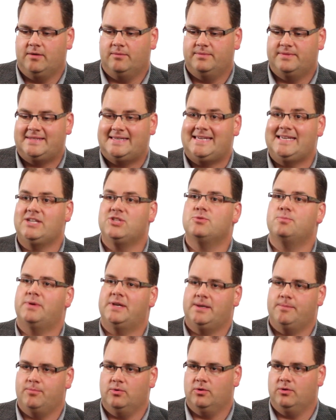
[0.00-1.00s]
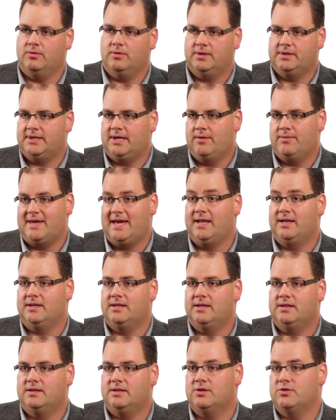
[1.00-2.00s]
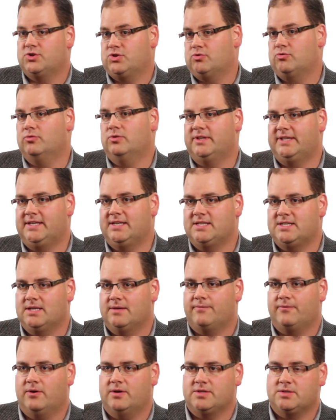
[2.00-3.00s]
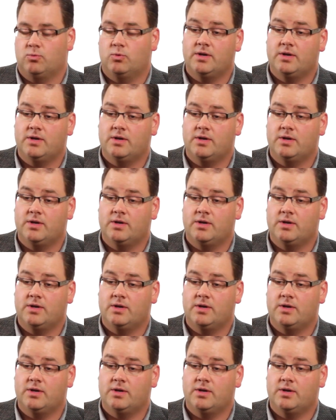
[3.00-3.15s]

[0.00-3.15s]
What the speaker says: teach people that there's truly a difference.